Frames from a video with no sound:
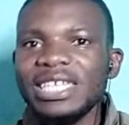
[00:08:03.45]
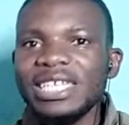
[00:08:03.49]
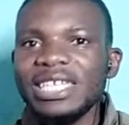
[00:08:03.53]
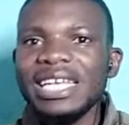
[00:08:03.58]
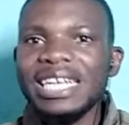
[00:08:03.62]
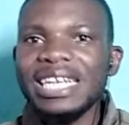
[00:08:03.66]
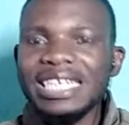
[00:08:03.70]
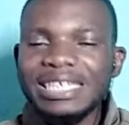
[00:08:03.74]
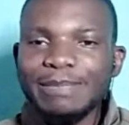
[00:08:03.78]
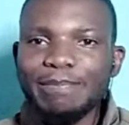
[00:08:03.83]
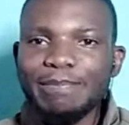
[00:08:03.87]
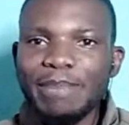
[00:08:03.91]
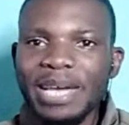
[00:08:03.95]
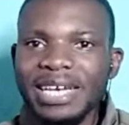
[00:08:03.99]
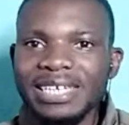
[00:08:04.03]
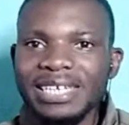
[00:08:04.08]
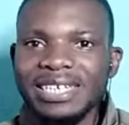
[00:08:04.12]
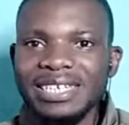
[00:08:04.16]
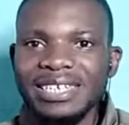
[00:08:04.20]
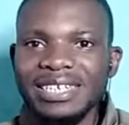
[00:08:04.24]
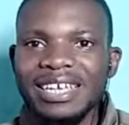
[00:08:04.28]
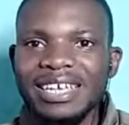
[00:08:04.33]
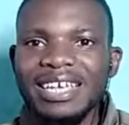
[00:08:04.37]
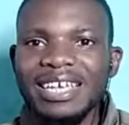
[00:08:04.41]

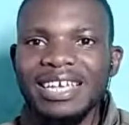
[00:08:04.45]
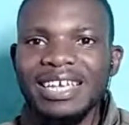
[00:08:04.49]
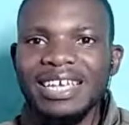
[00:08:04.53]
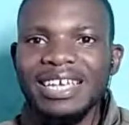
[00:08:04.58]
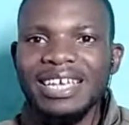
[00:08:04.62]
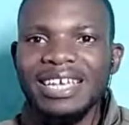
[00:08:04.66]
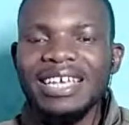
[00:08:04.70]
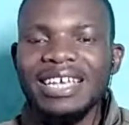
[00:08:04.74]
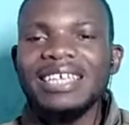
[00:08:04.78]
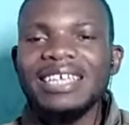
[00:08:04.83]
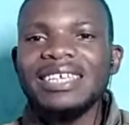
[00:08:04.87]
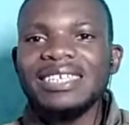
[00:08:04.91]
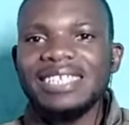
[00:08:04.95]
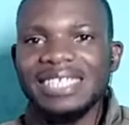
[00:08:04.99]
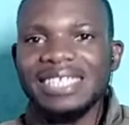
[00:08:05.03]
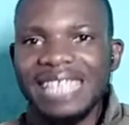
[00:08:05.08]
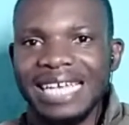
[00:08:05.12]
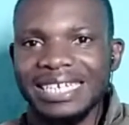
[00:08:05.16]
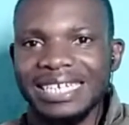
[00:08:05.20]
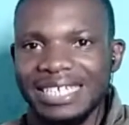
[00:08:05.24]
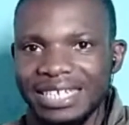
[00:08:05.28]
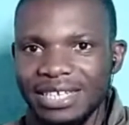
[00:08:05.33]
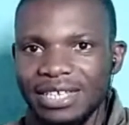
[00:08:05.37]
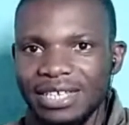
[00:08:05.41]
respect
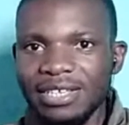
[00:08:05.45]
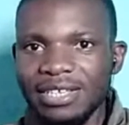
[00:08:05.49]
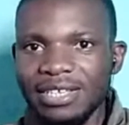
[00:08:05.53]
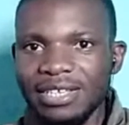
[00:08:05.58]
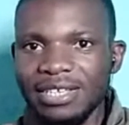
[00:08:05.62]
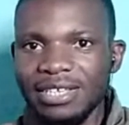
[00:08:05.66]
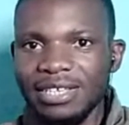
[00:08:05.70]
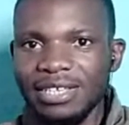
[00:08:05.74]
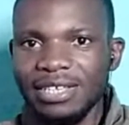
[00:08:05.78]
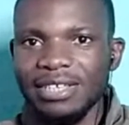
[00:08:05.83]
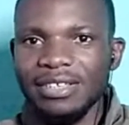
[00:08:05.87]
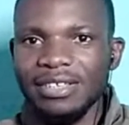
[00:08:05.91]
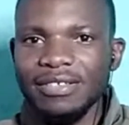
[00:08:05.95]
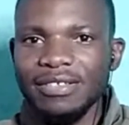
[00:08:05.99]
SADC,